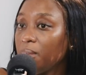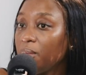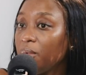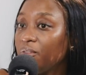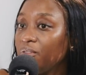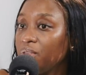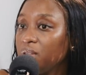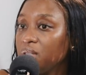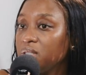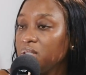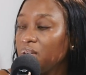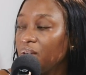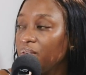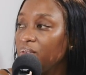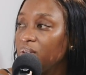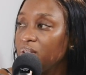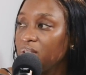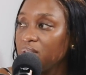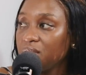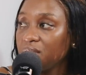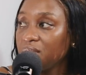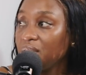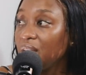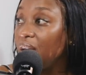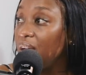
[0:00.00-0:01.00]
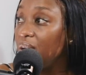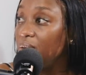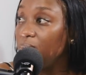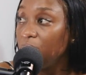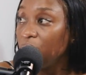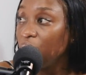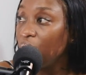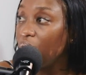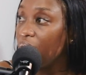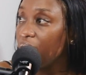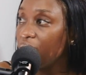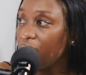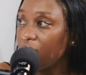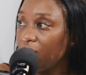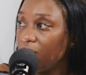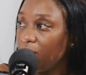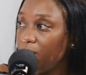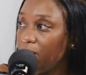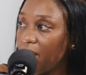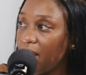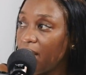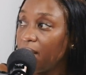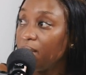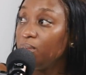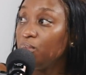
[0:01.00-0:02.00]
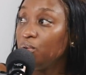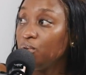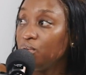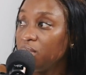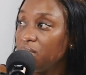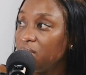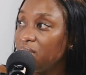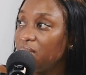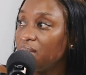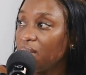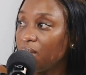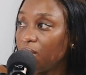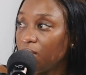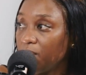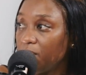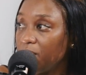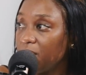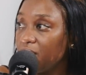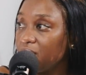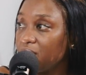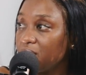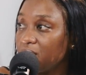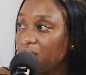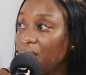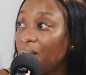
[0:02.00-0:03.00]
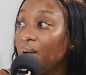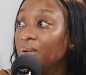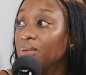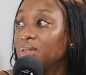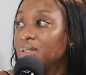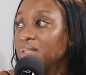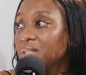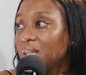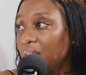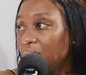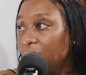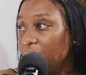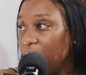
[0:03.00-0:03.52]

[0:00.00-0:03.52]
of the services can be offered by beauty therapists outside.